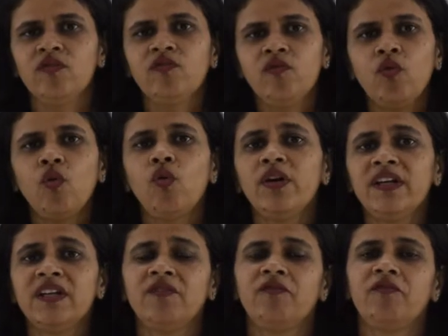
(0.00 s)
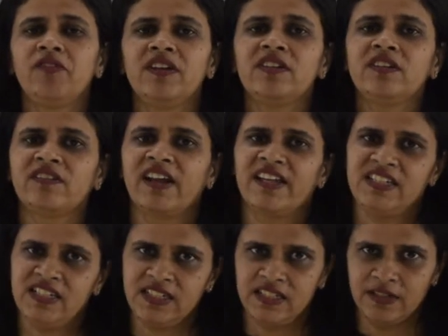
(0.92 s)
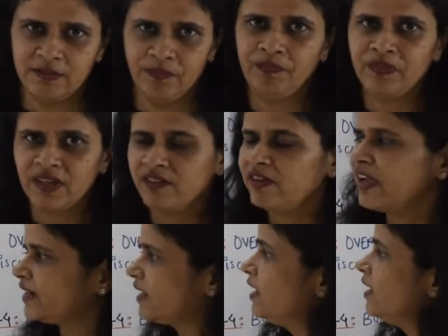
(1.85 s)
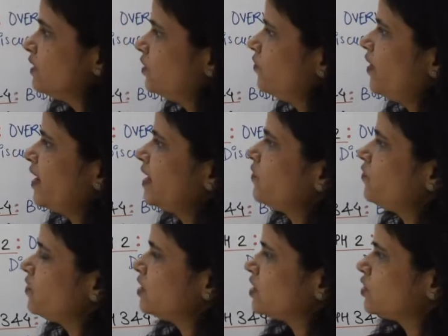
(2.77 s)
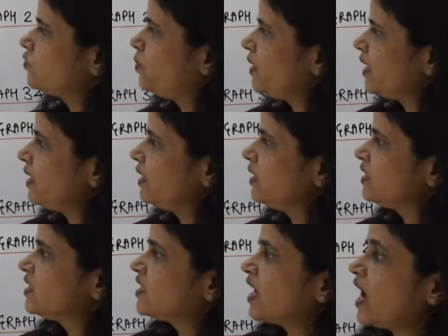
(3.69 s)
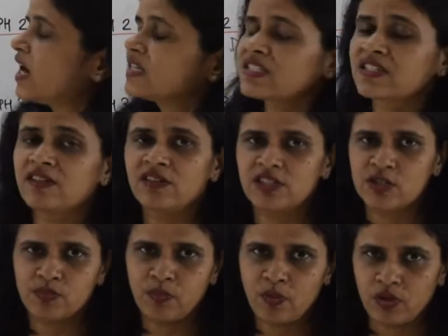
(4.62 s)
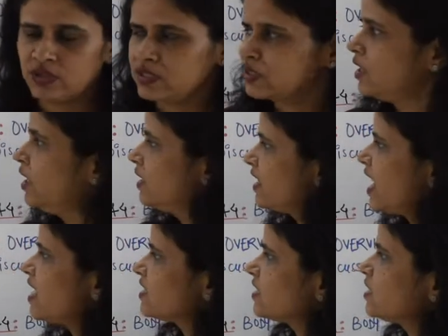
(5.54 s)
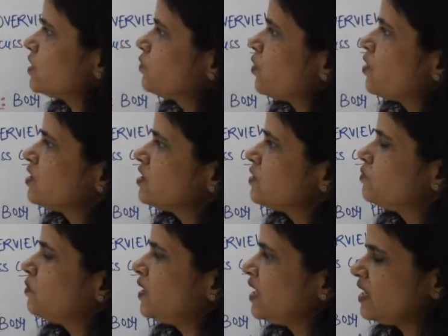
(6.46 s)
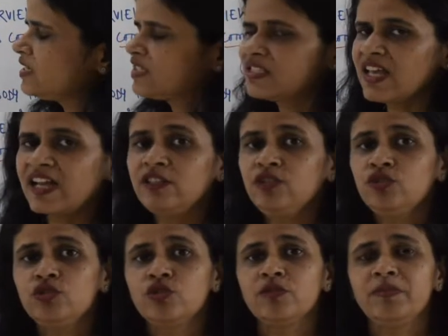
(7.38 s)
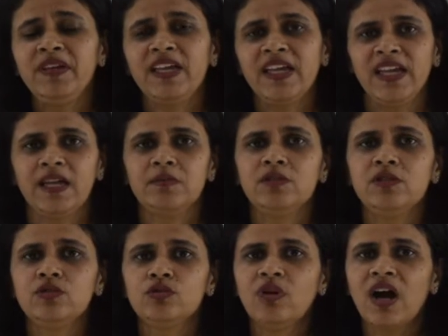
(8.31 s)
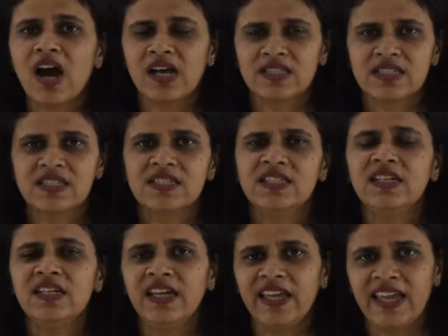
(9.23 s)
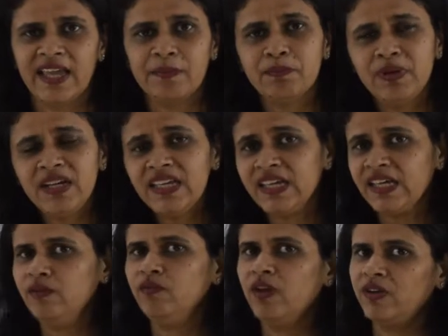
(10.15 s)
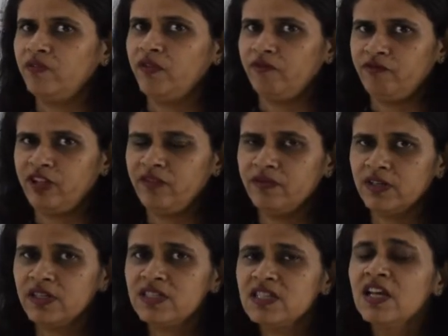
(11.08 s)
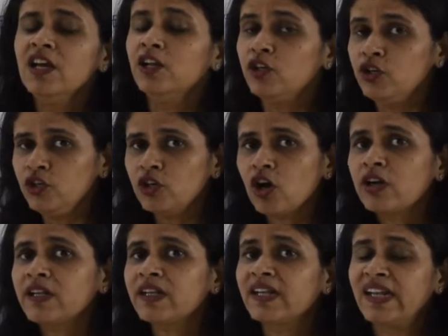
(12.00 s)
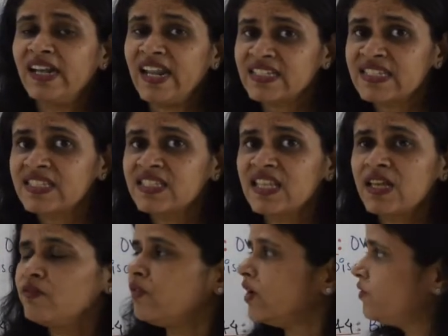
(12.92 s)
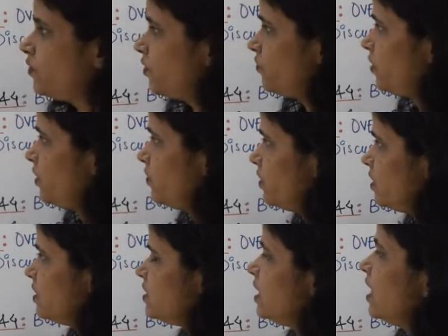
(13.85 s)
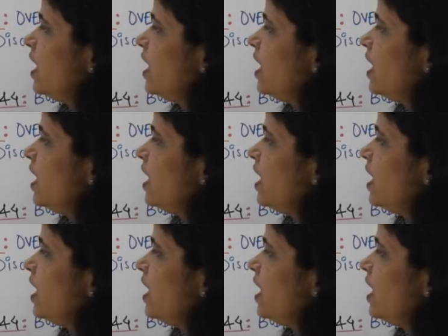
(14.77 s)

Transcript: 4 different criterion. Right, the very first being task response. Task response means that you should be able to answer ably in 150 words, not less than 150 words,